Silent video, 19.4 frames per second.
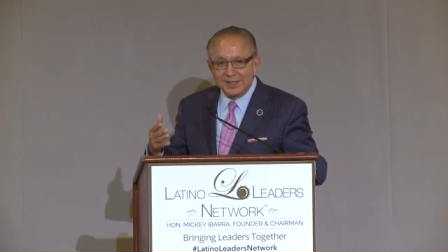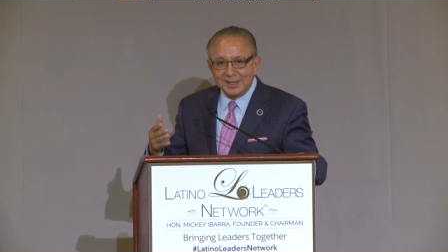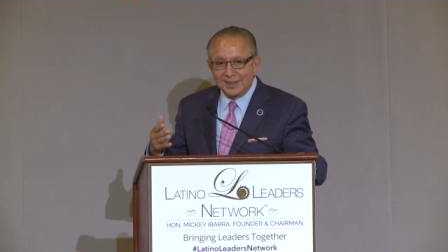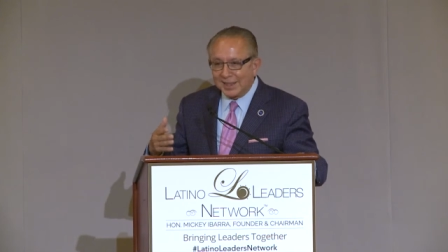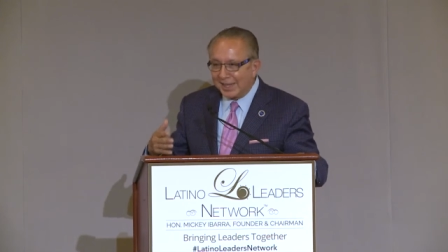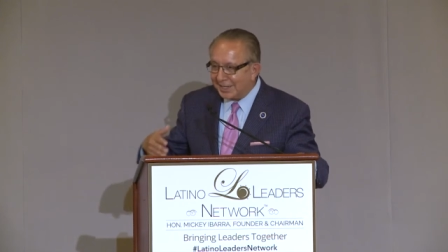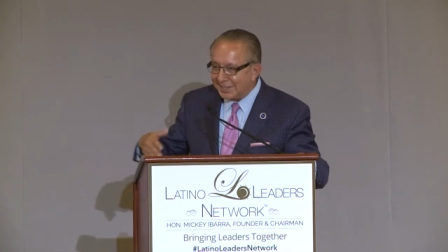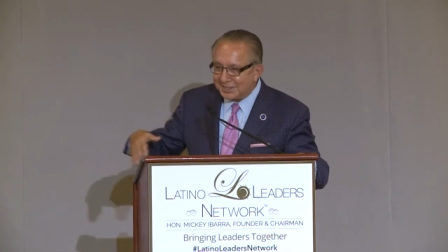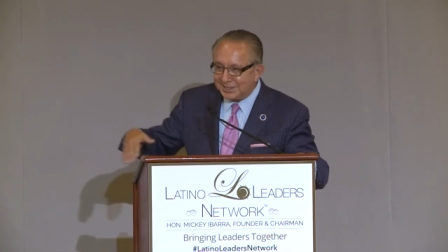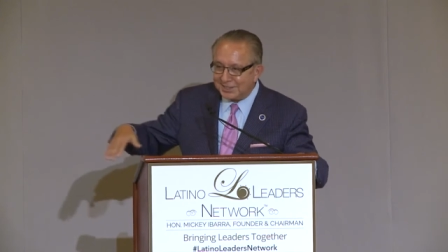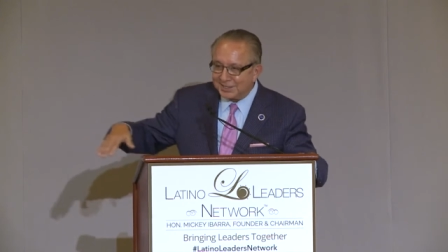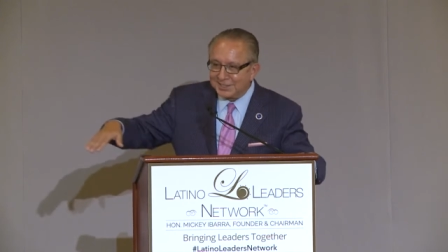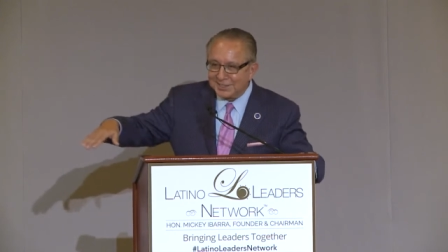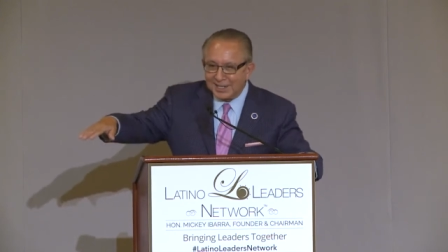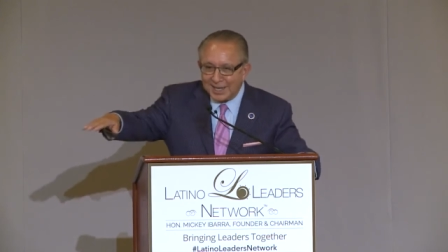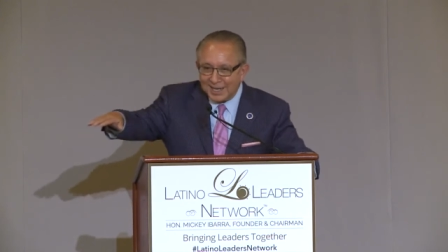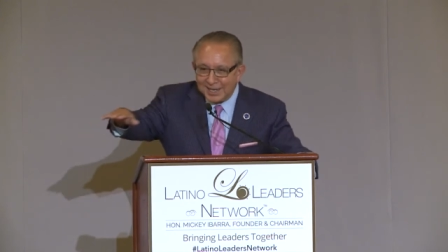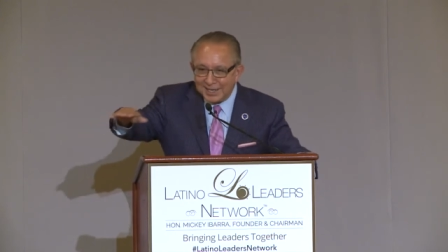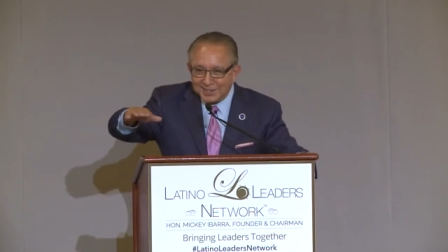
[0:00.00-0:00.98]
Thanks to
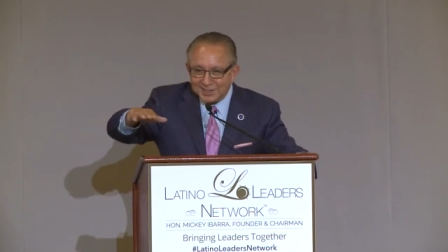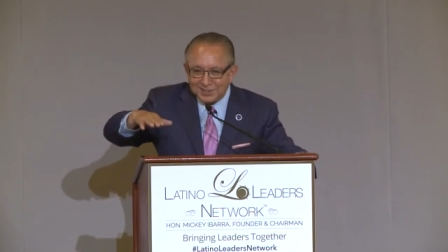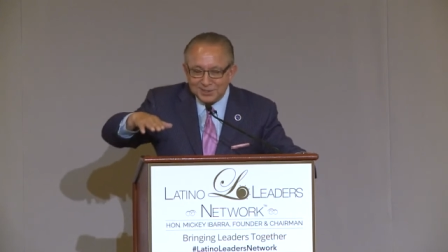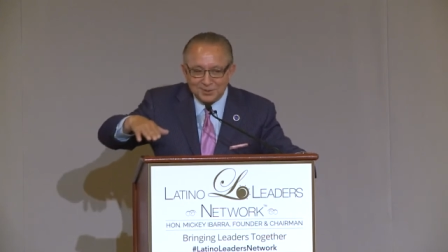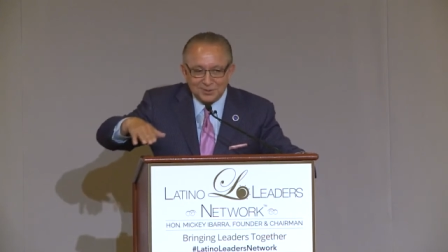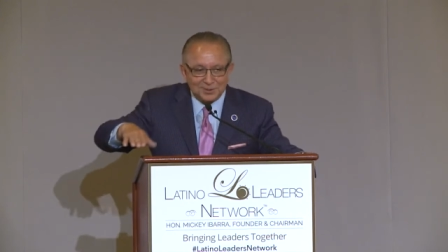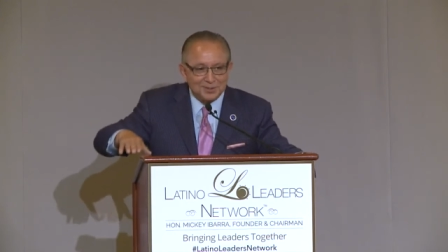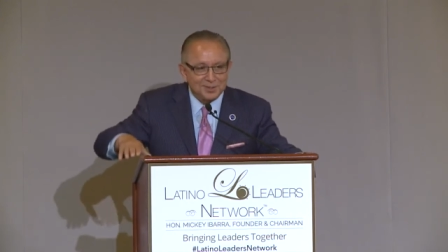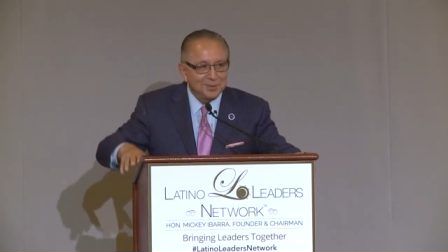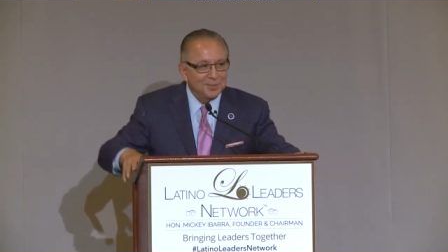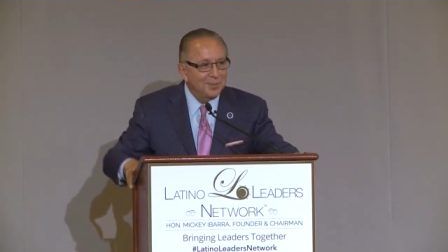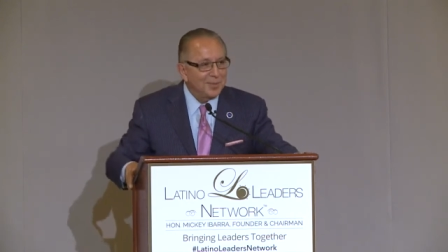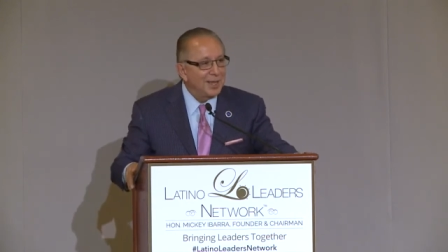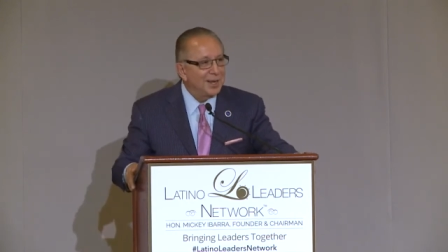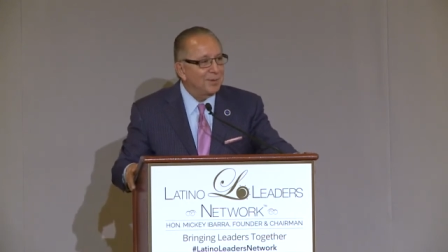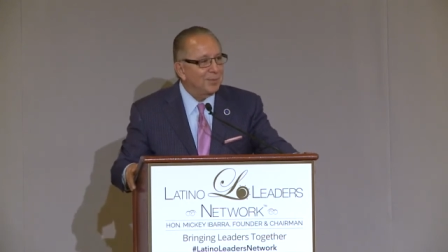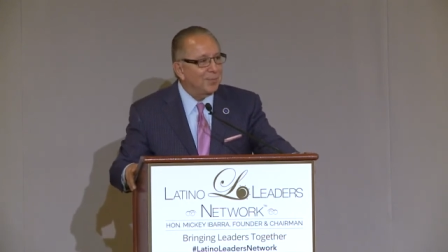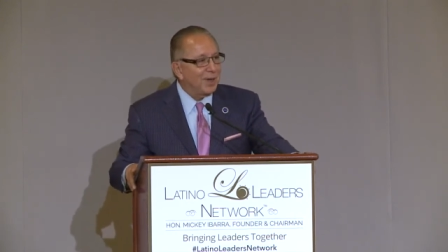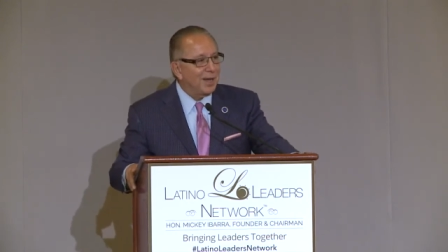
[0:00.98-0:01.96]
Zions, who's
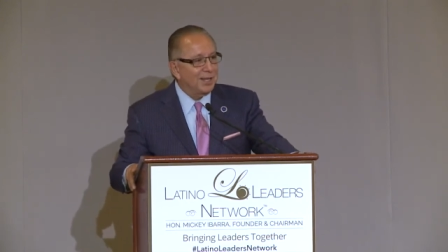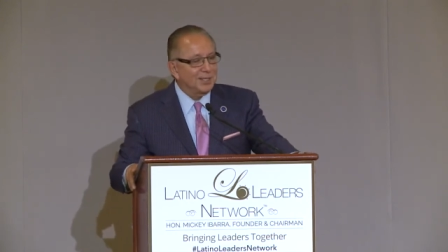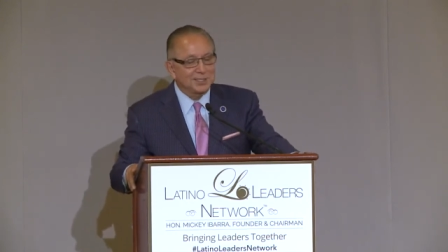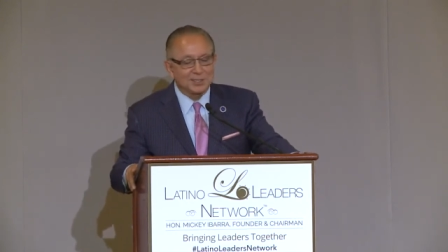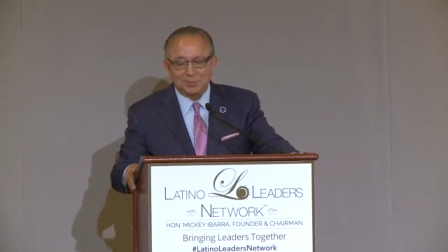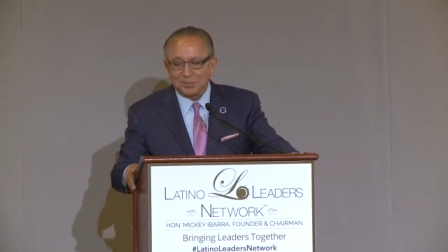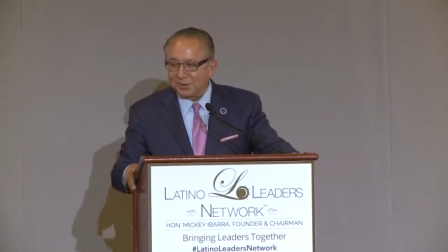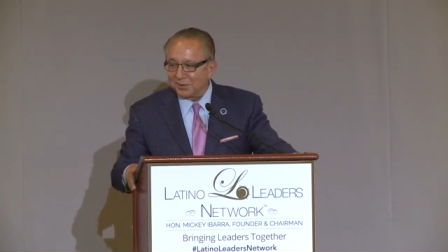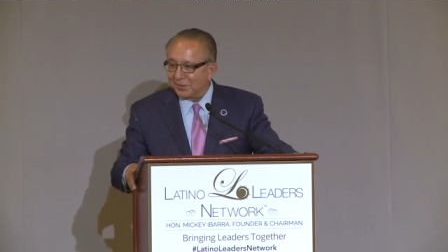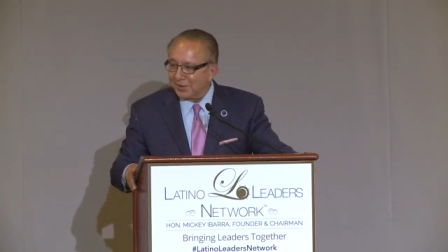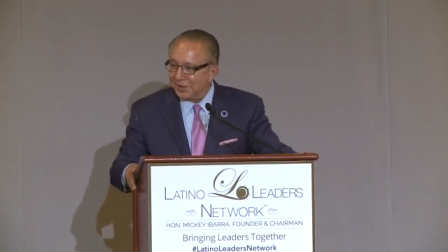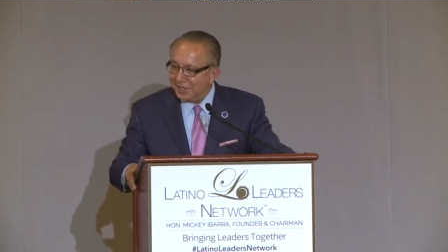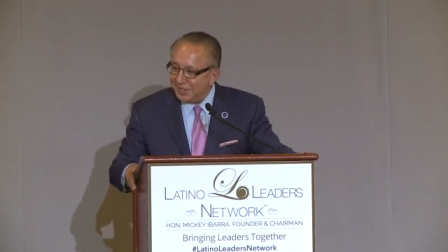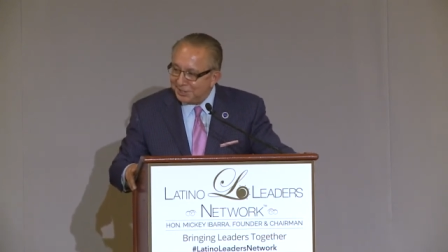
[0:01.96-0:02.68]
made it possible for